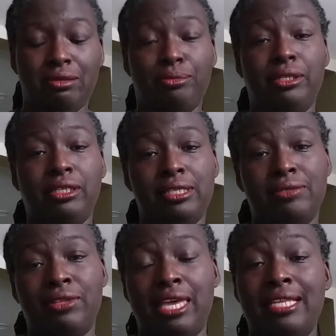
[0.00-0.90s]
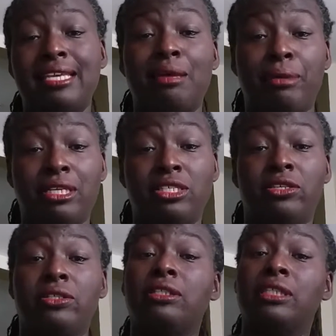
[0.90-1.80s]
Because of the
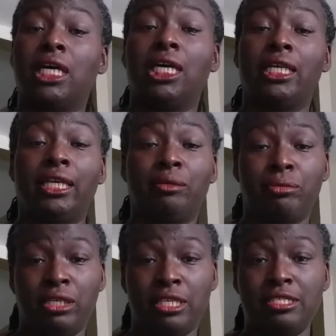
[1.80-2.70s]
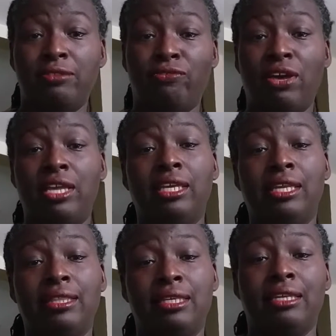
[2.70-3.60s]
antibacterial in the honey, it begins to fight
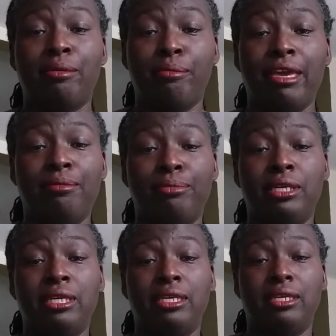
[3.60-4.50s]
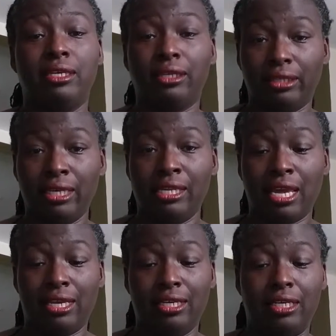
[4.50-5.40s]
anything that may be in
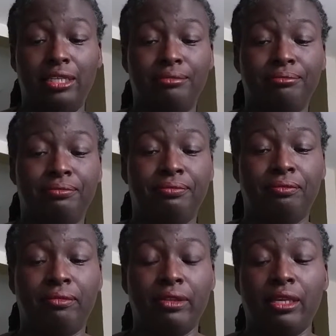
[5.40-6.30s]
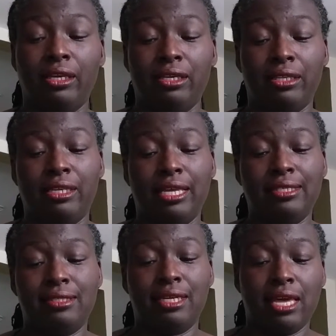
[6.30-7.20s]
that cut. The
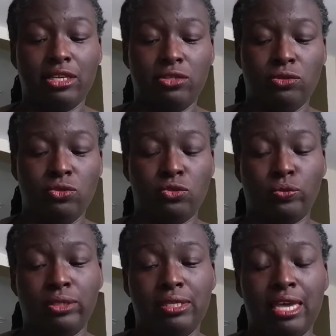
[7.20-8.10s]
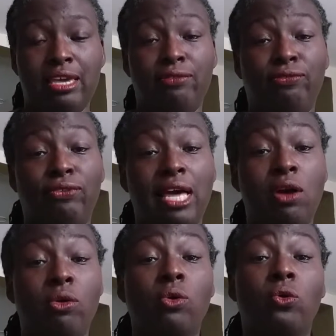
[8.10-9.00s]
next thing I used was a
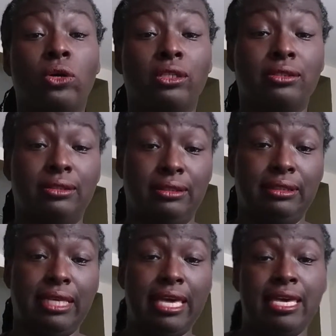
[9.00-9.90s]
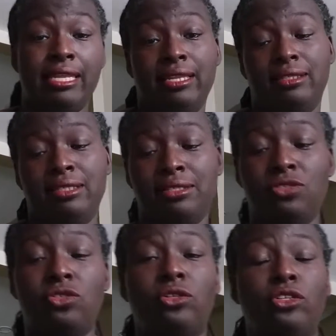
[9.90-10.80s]
flower oil, and it's
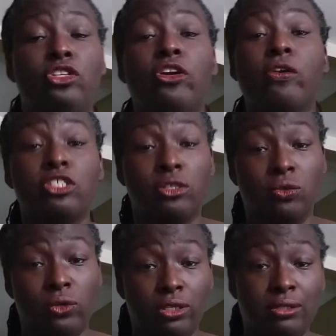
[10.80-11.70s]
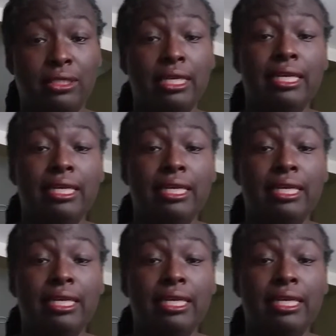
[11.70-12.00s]
considered a nourishing oil.